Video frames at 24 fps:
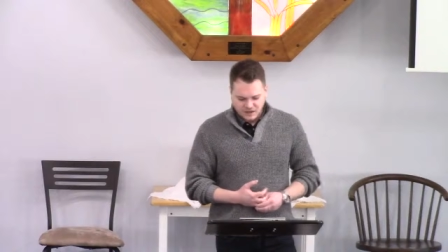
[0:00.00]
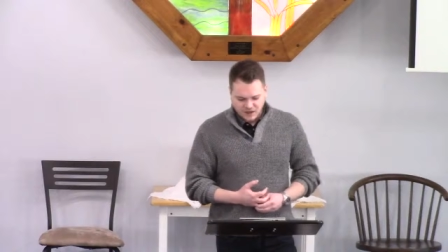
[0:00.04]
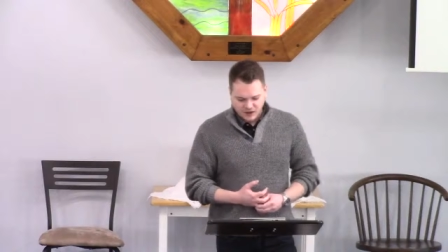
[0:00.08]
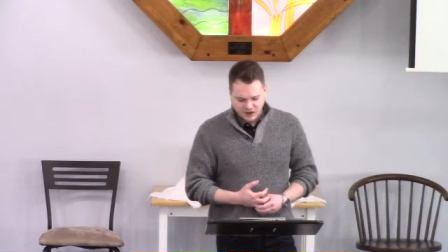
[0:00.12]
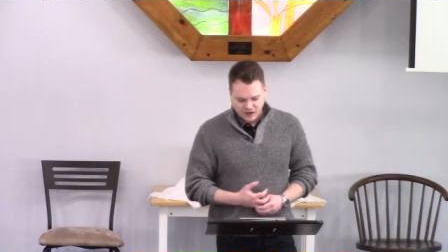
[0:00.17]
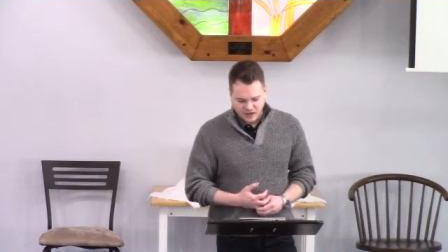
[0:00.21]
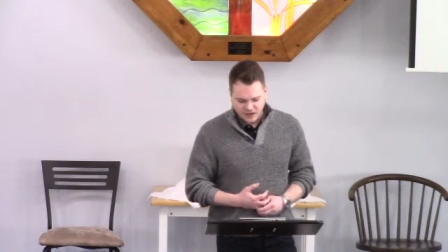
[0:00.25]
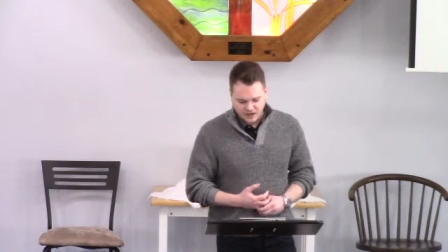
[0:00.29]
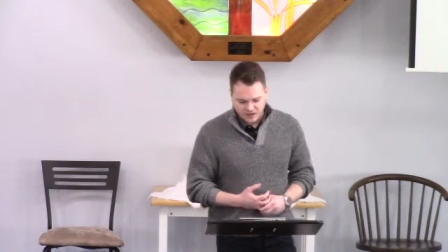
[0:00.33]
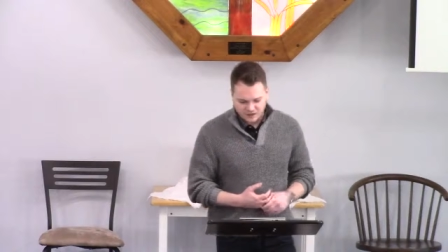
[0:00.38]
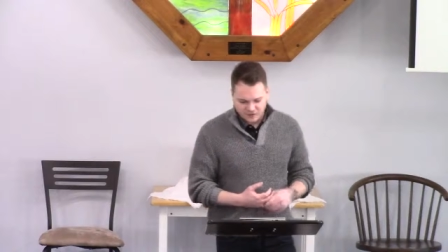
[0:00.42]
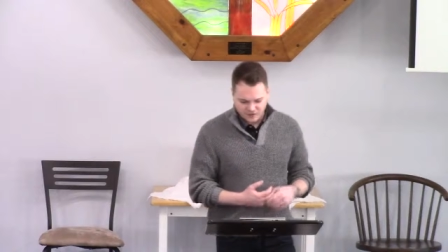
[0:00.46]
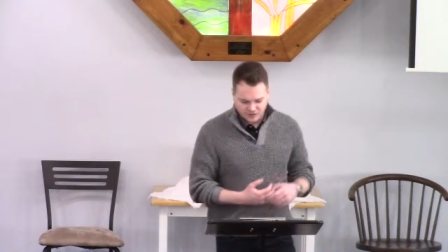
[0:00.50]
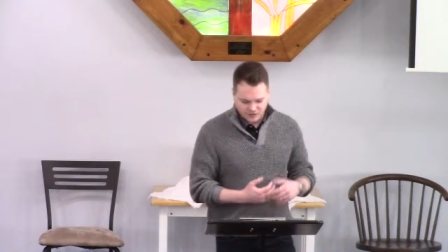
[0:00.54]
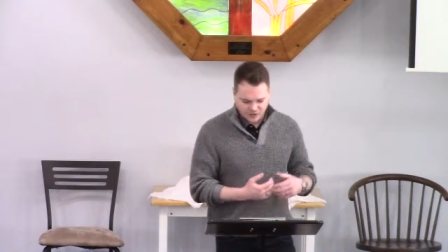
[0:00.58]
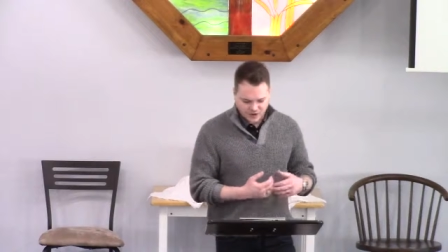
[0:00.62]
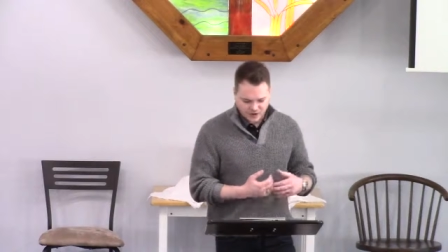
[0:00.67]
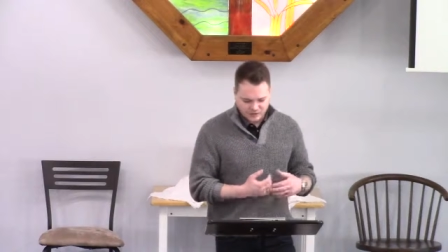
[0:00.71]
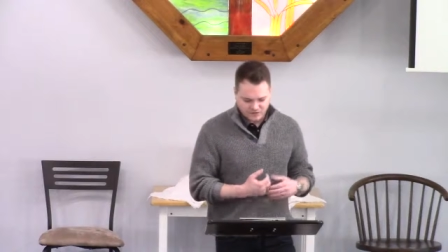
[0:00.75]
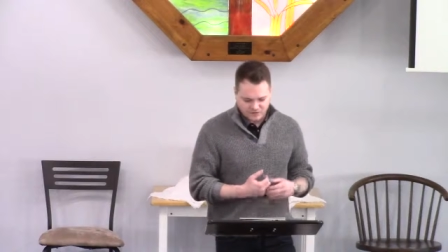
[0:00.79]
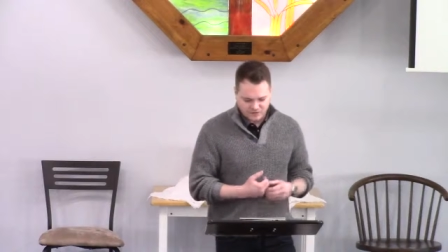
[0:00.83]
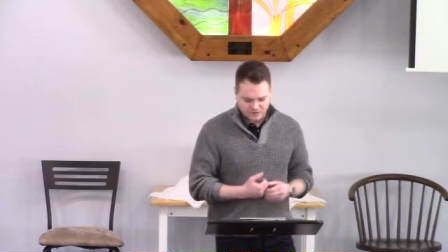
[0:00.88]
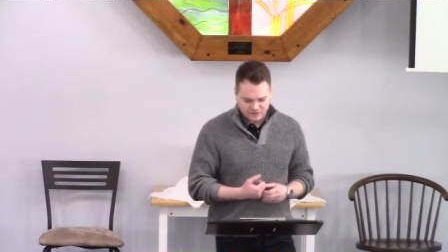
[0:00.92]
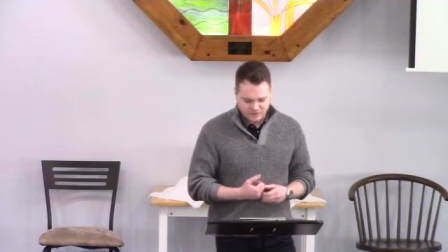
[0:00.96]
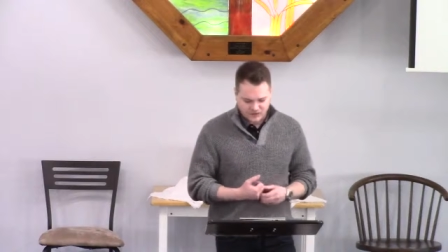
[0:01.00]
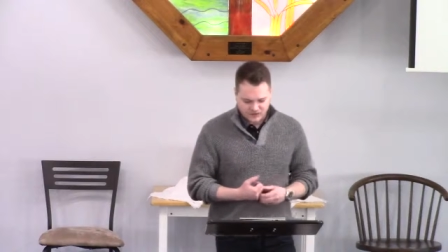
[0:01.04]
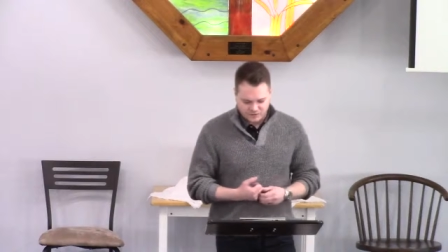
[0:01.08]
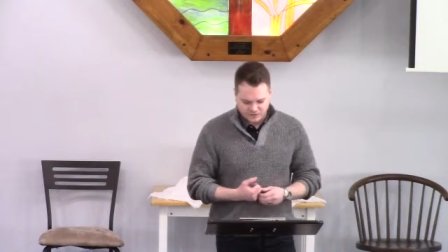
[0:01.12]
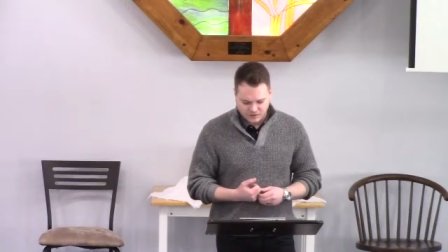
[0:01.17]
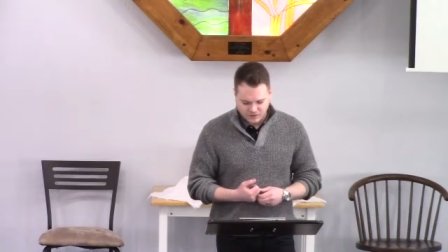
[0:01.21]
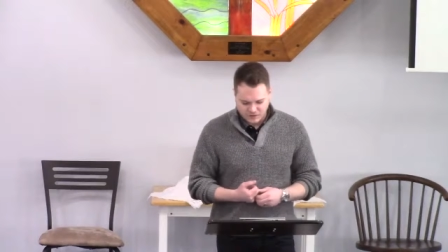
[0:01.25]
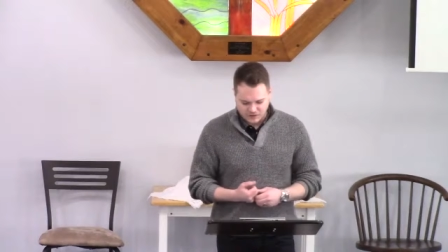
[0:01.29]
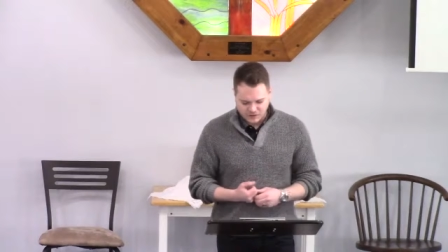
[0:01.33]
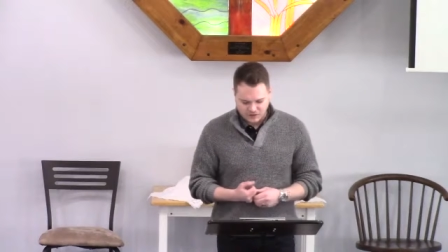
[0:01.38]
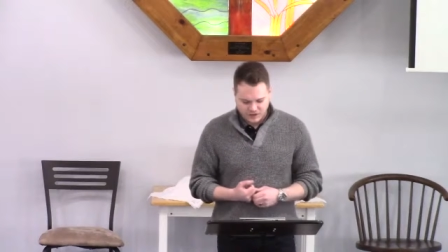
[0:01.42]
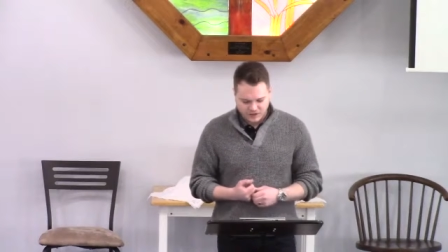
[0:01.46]
on the life of
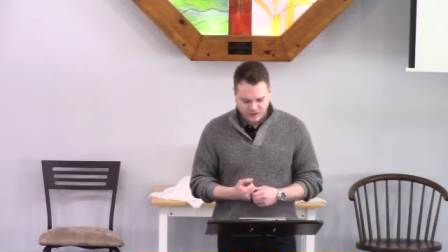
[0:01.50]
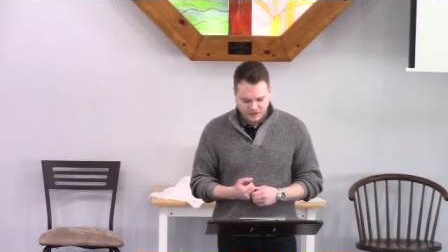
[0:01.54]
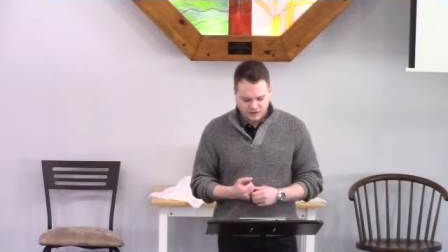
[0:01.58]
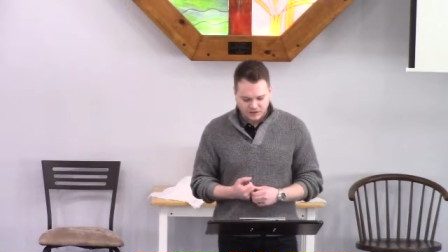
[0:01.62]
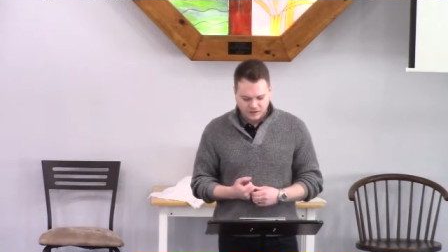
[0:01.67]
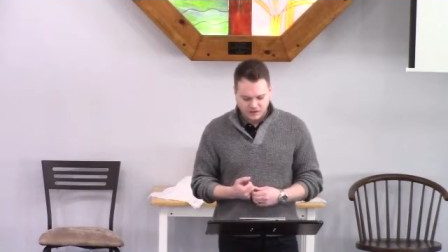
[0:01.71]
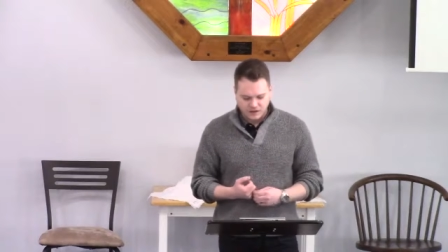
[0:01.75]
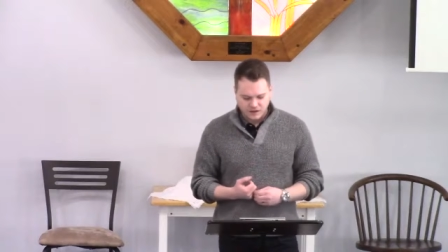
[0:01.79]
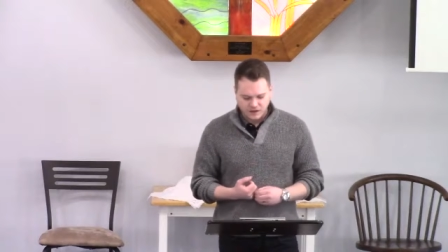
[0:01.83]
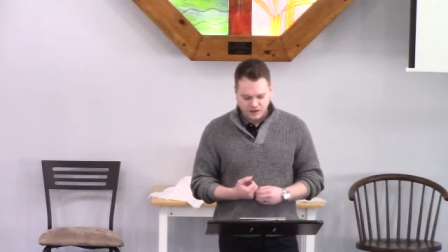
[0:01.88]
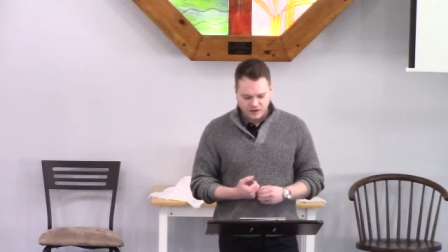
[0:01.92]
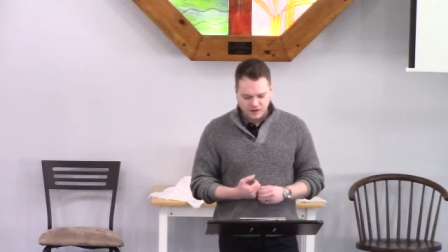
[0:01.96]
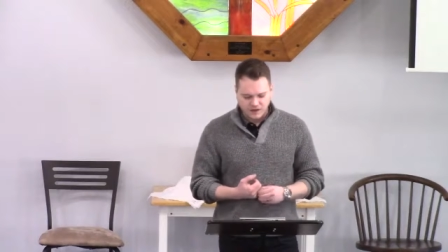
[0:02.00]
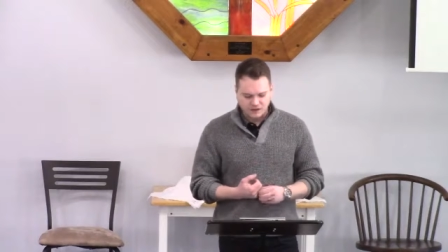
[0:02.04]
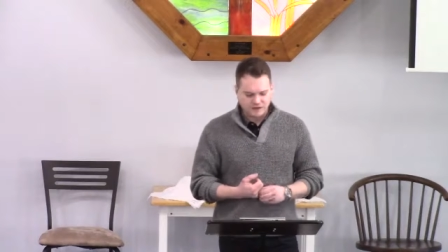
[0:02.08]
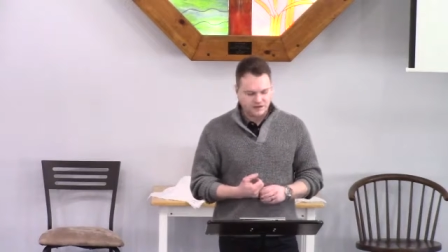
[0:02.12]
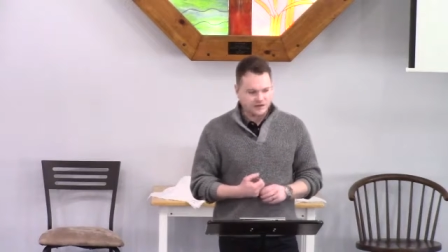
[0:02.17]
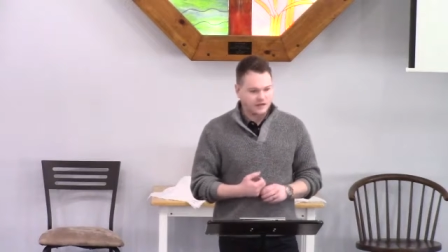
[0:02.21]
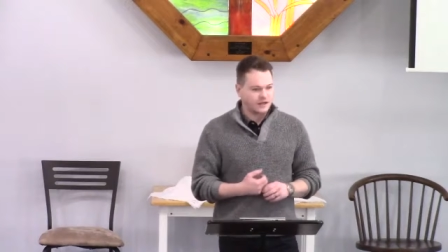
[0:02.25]
David, you can uh,